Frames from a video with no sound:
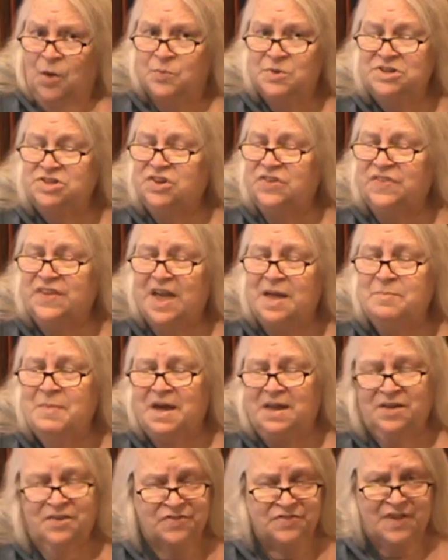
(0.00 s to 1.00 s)
We just came
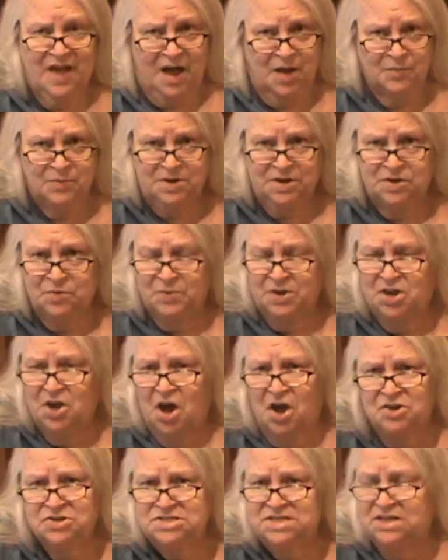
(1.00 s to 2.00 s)
out of Samhain, and we
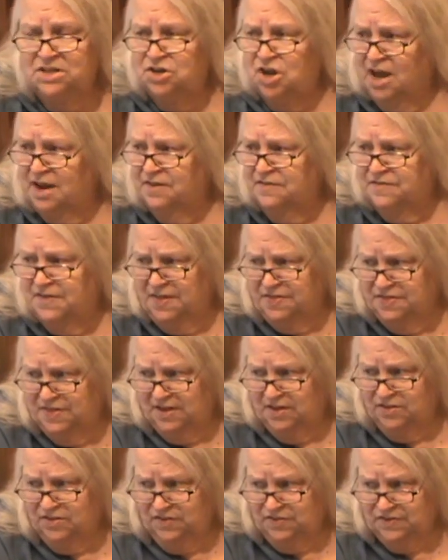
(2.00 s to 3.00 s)
all did a lot of fun
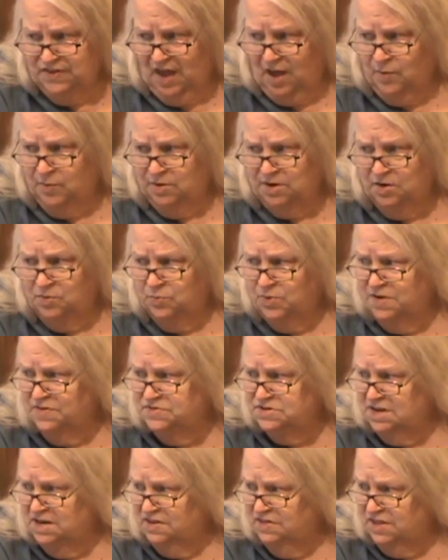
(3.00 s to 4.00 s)
things in Samhain, and we've
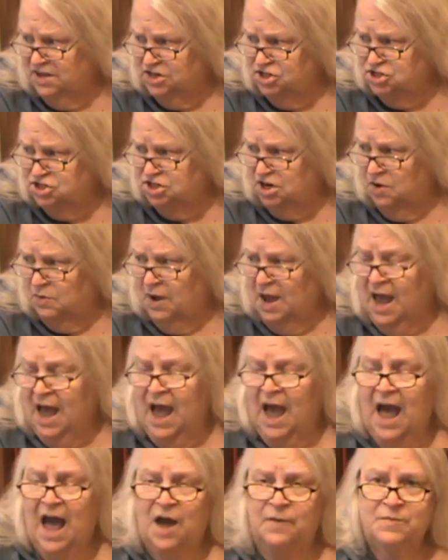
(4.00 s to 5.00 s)
done things, you know,
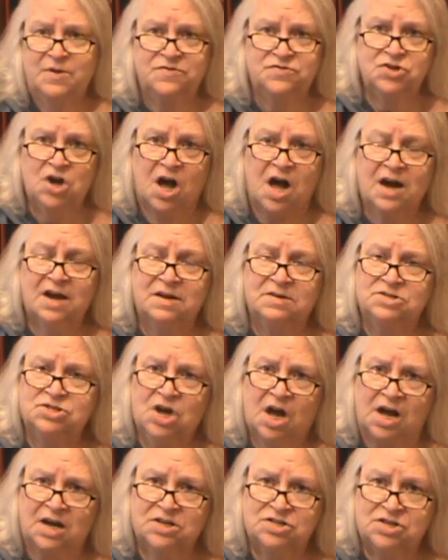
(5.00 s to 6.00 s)
and we've talked and
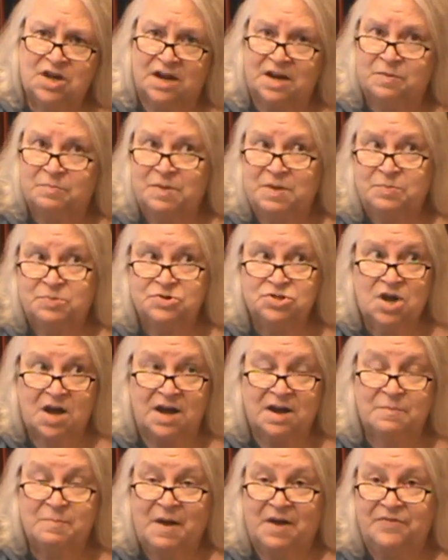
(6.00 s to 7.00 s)
talked and talked, and people
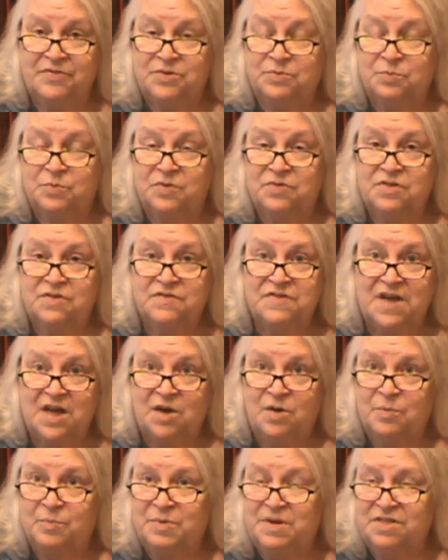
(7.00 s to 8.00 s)
talk about the, the
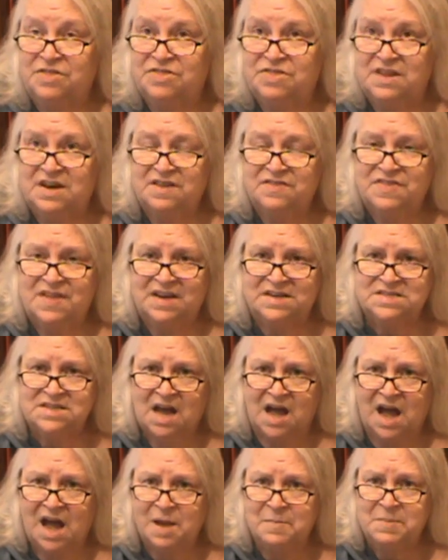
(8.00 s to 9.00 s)
veil being thin at that
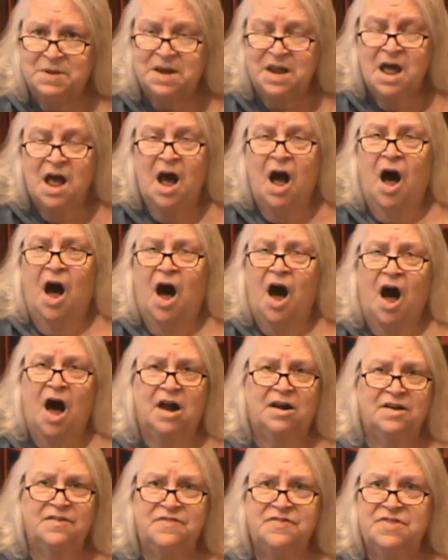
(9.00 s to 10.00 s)
time, and
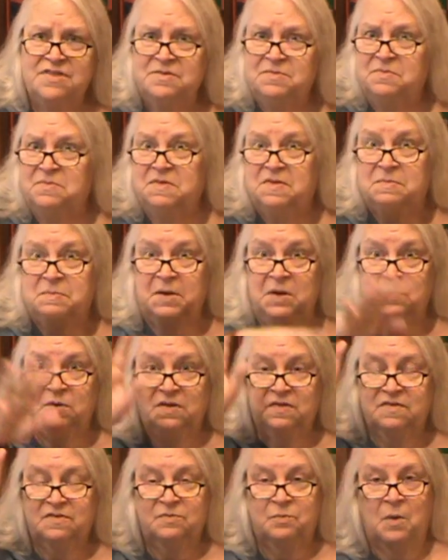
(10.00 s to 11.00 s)
all of the
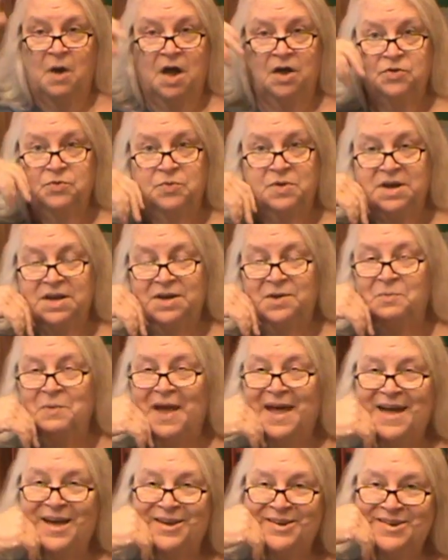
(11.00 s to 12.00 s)
spirits wandering
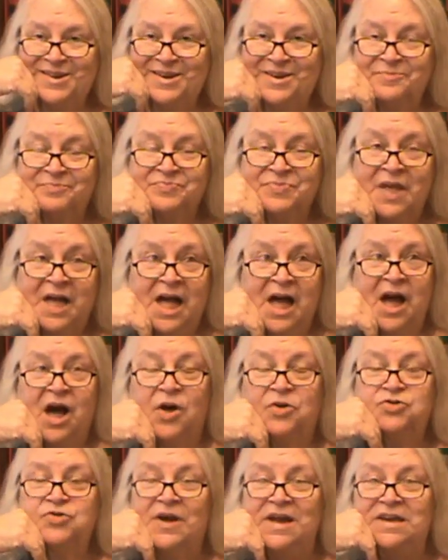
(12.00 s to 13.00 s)
around and
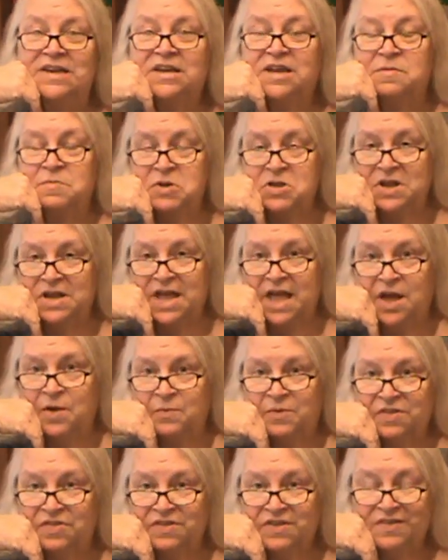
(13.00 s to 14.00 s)
trying to communicate
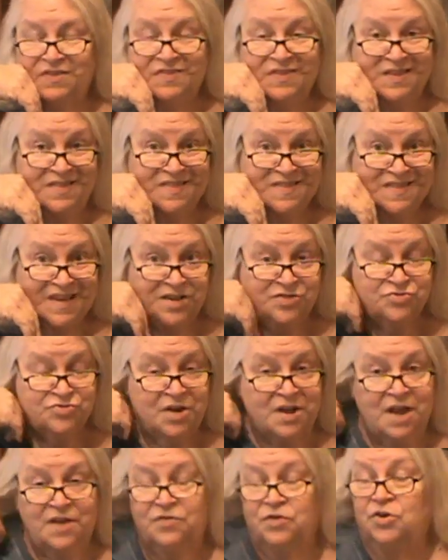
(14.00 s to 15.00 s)
with us,
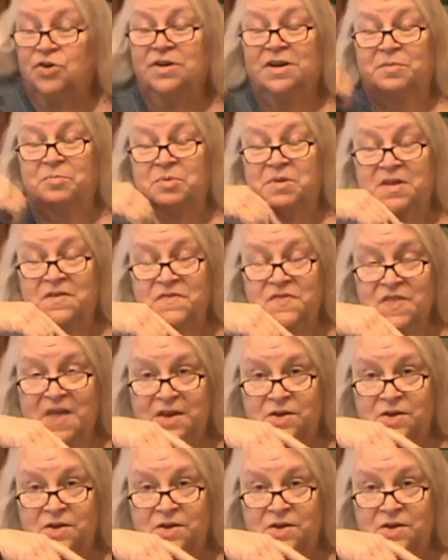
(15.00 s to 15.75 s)
etc. If you're going to believe in